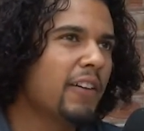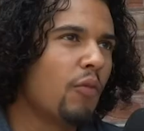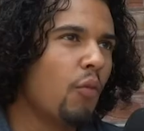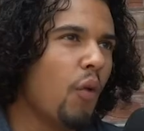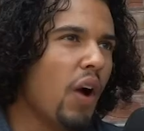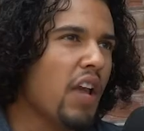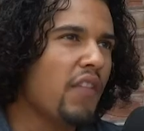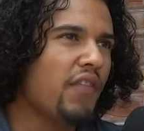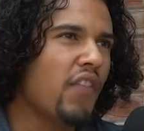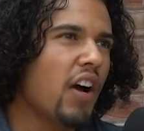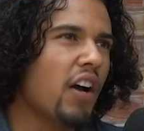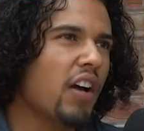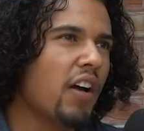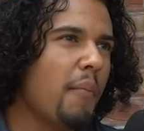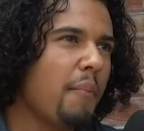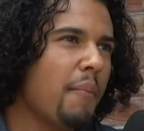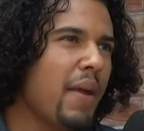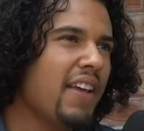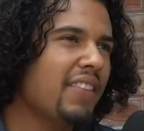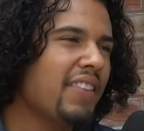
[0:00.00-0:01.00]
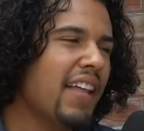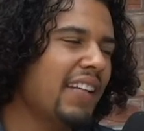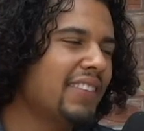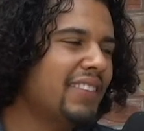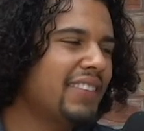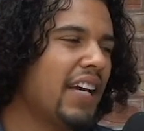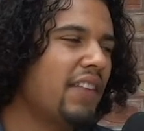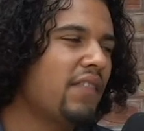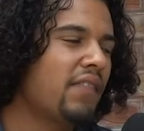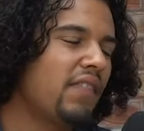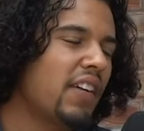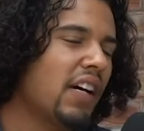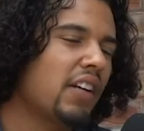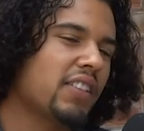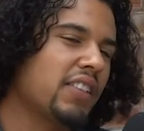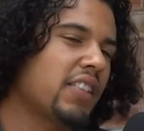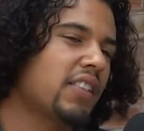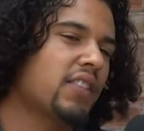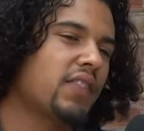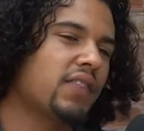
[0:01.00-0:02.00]
What if I can make that
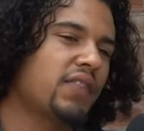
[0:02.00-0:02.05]
10,000 into